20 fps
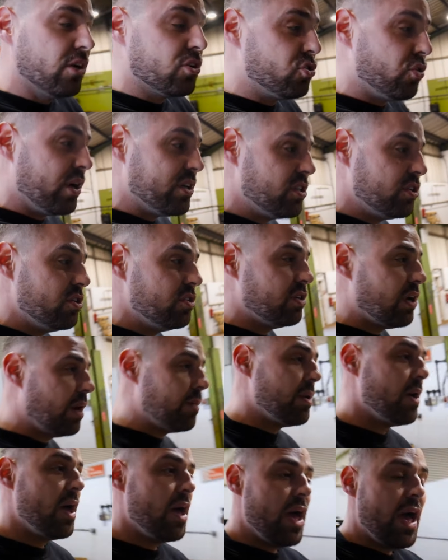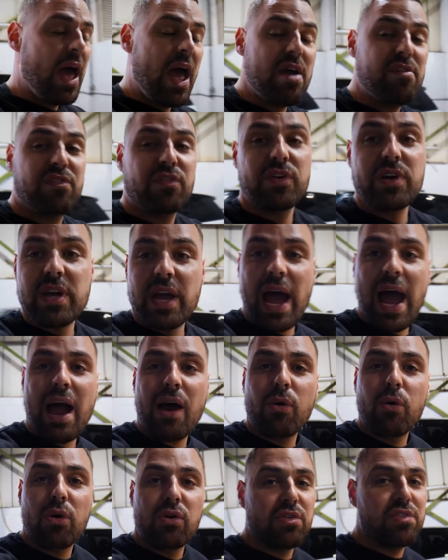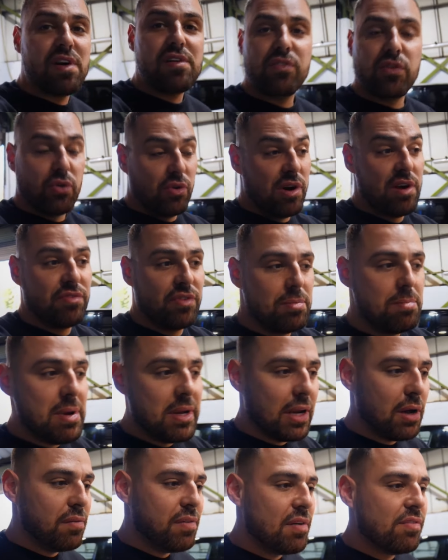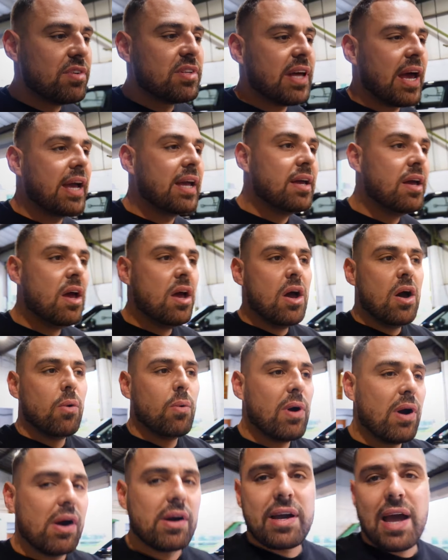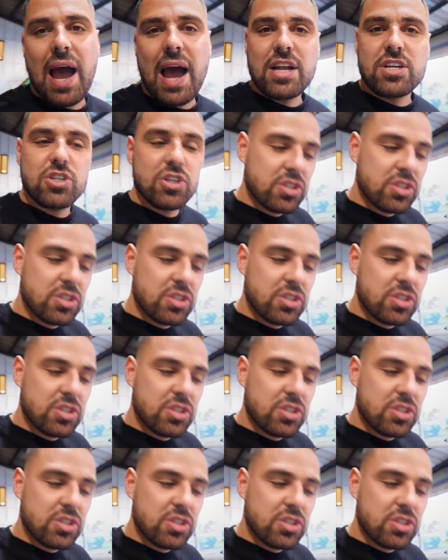I've tried to use up every hour of every or every minute of every day where I can.